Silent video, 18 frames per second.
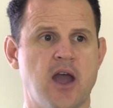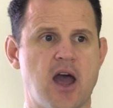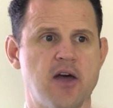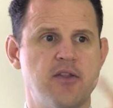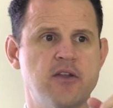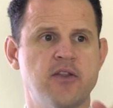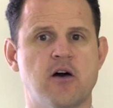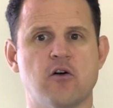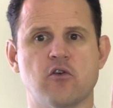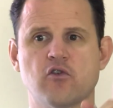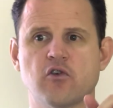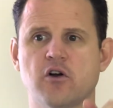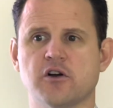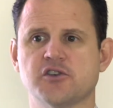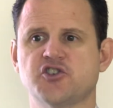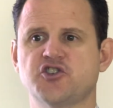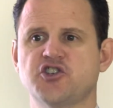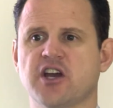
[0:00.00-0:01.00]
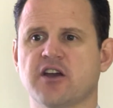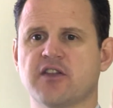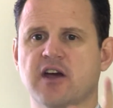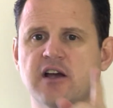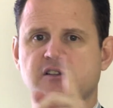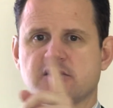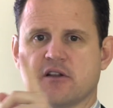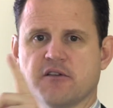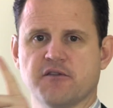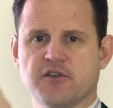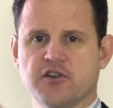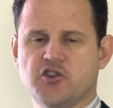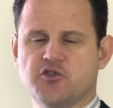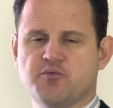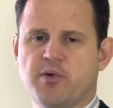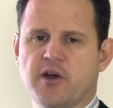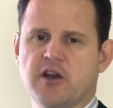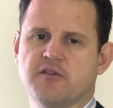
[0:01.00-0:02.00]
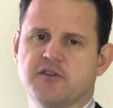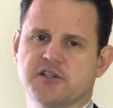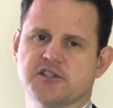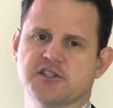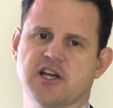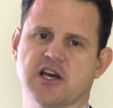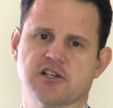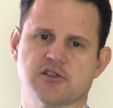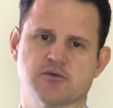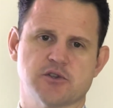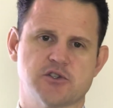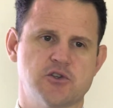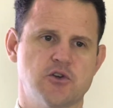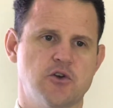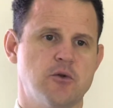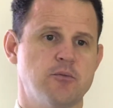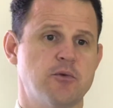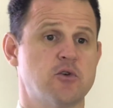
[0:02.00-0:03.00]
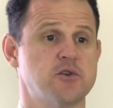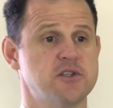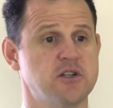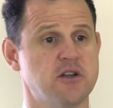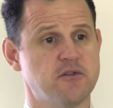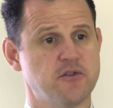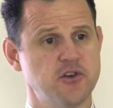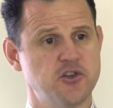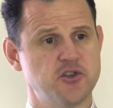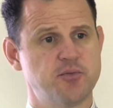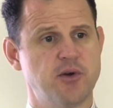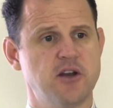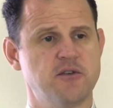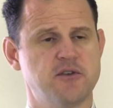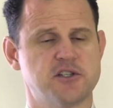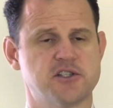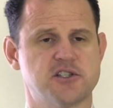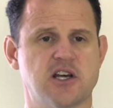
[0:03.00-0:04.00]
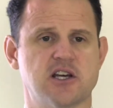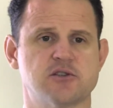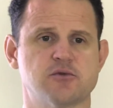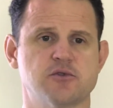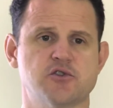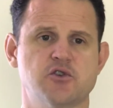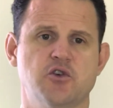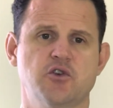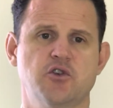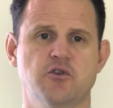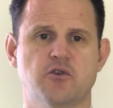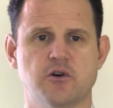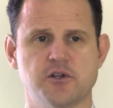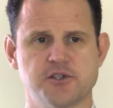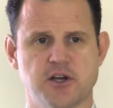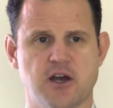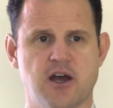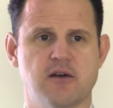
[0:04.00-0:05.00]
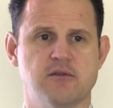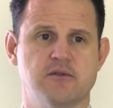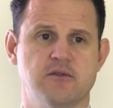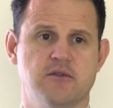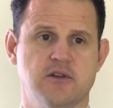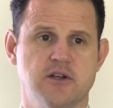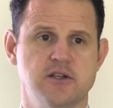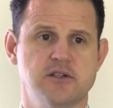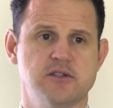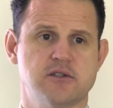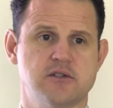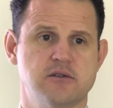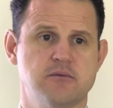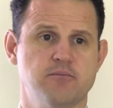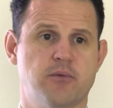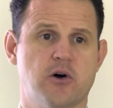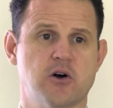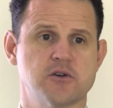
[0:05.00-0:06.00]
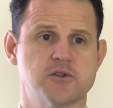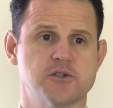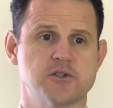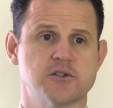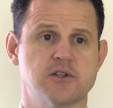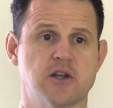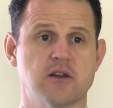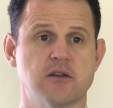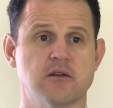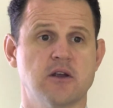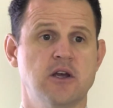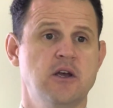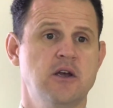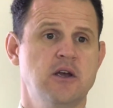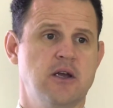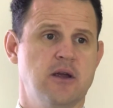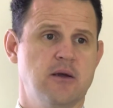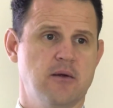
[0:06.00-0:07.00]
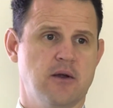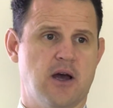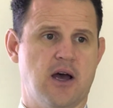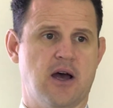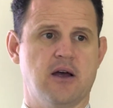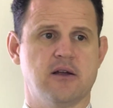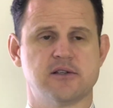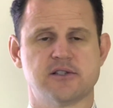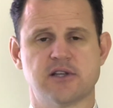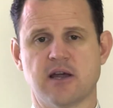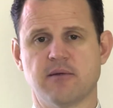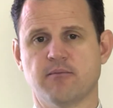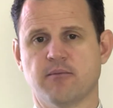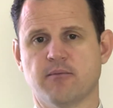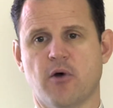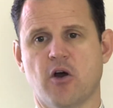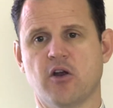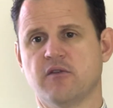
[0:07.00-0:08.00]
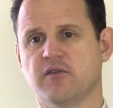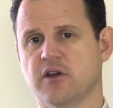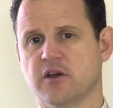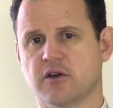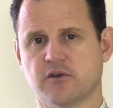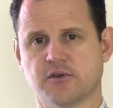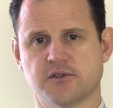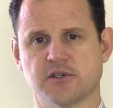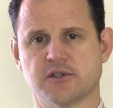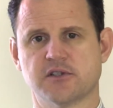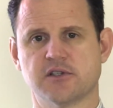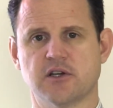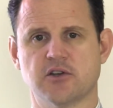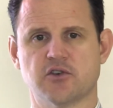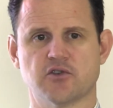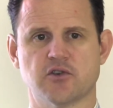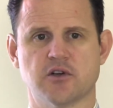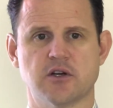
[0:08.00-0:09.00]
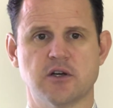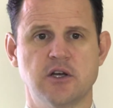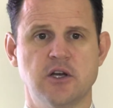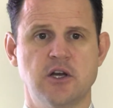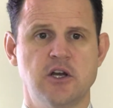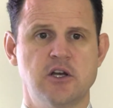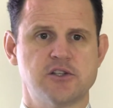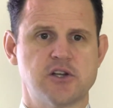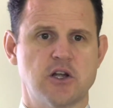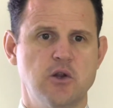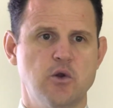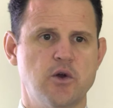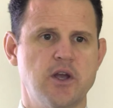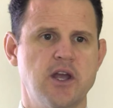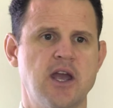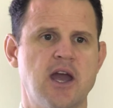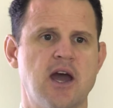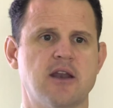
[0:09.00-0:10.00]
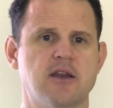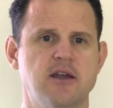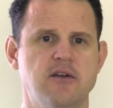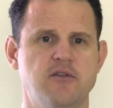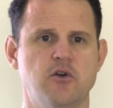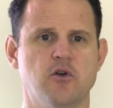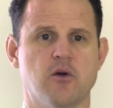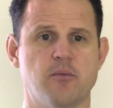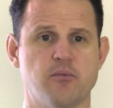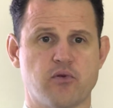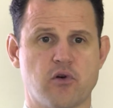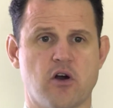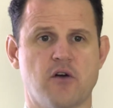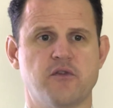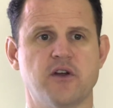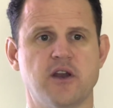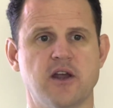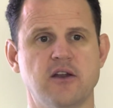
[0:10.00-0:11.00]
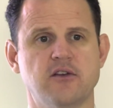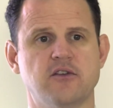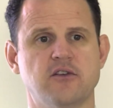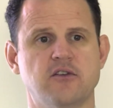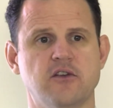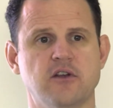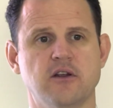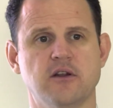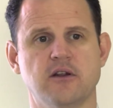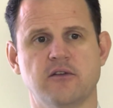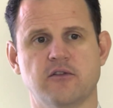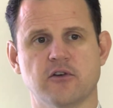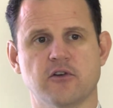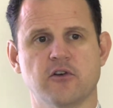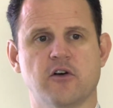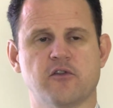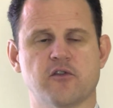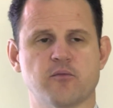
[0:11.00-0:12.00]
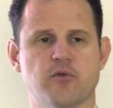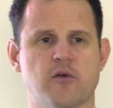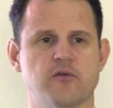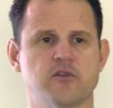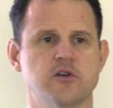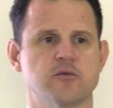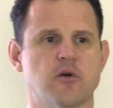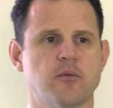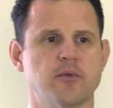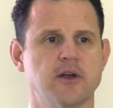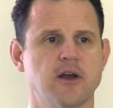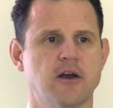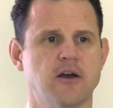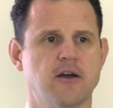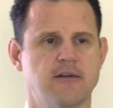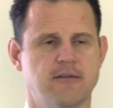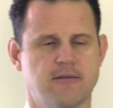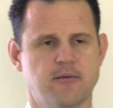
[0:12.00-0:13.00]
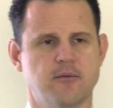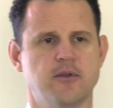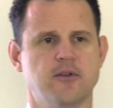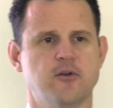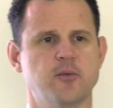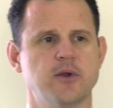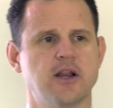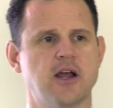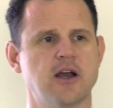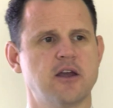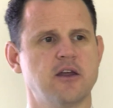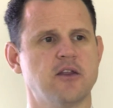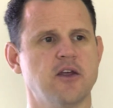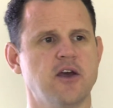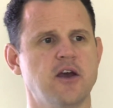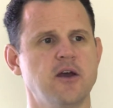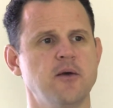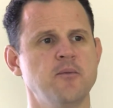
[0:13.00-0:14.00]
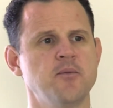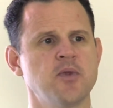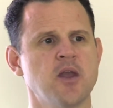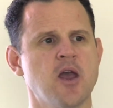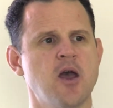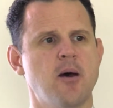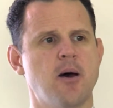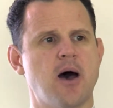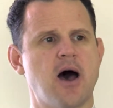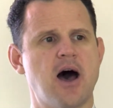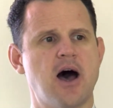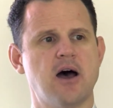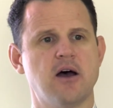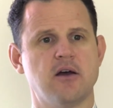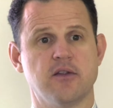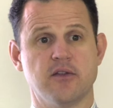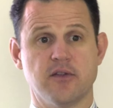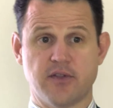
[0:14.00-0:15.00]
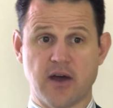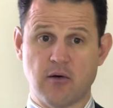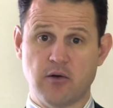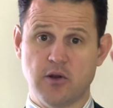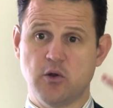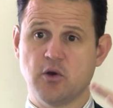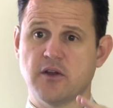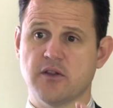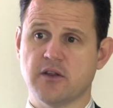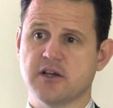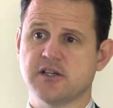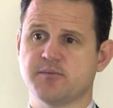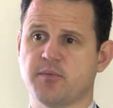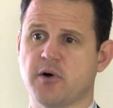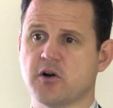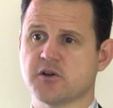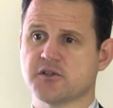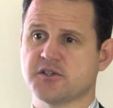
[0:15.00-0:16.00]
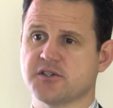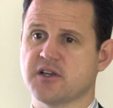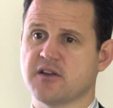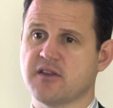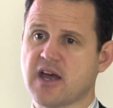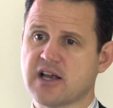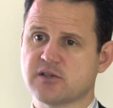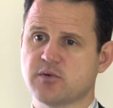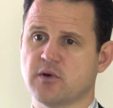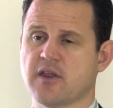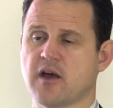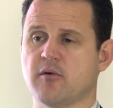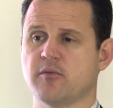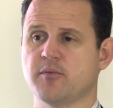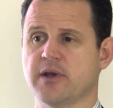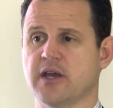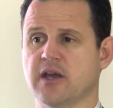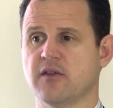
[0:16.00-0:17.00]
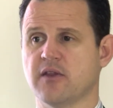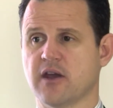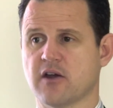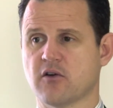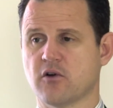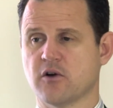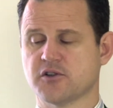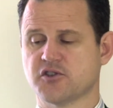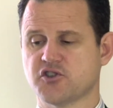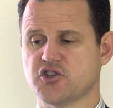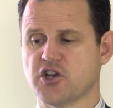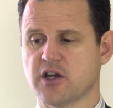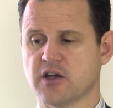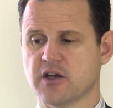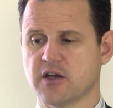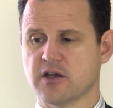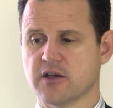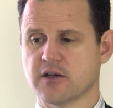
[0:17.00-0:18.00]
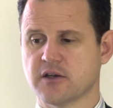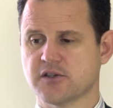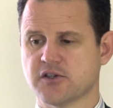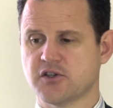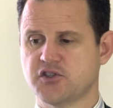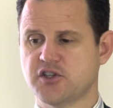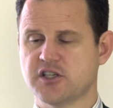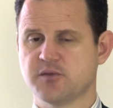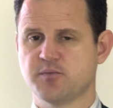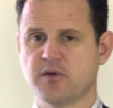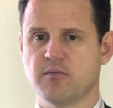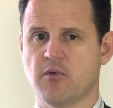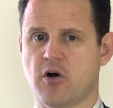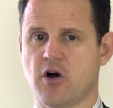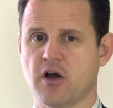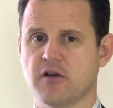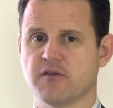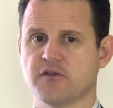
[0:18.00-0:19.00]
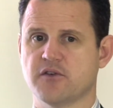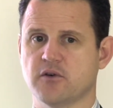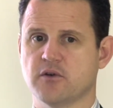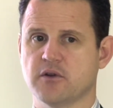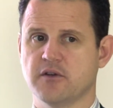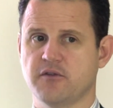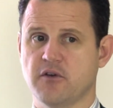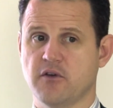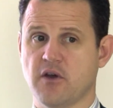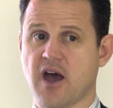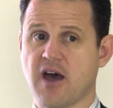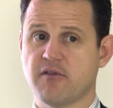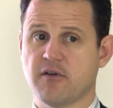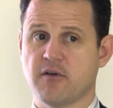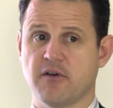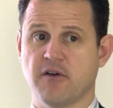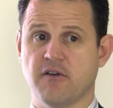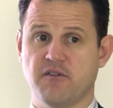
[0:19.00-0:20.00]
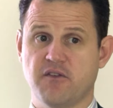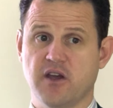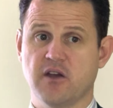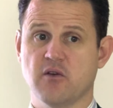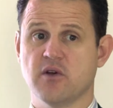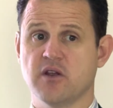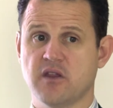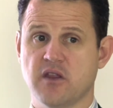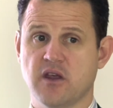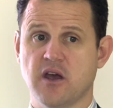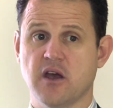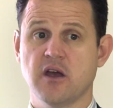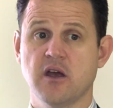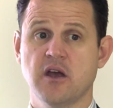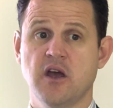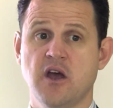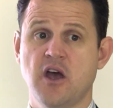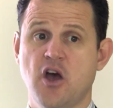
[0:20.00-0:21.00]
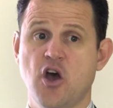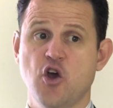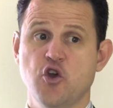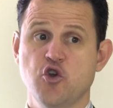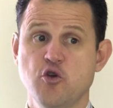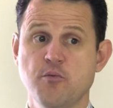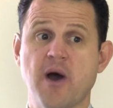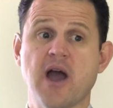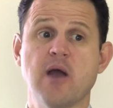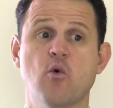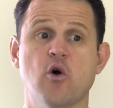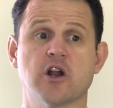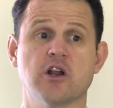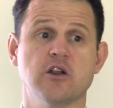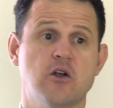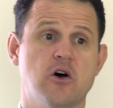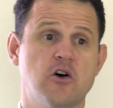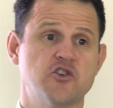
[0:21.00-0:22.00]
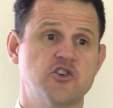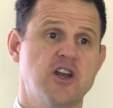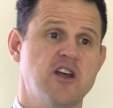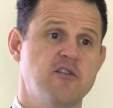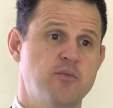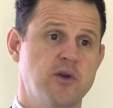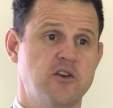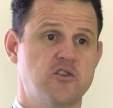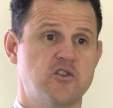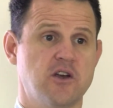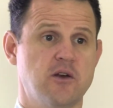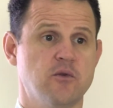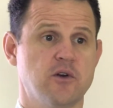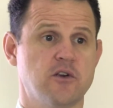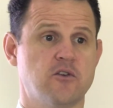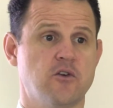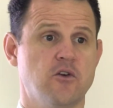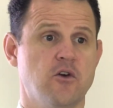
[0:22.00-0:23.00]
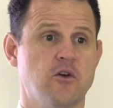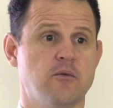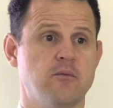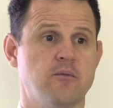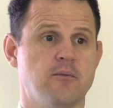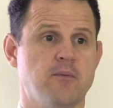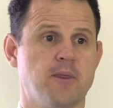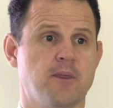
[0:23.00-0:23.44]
and then they'll cross-check that to the fringe benefits tax return, because in the fringe benefits tax return you also have these boxes that state motor vehicles, etc. So looking at if you're a profit entity, if you're a not-for-profit, you're probably a little bit lucky there, they will look at these boxes and that's where they'll begin their cross-checking. So just be mindful, if you have a figure in there, you may want to lodge an FBT return.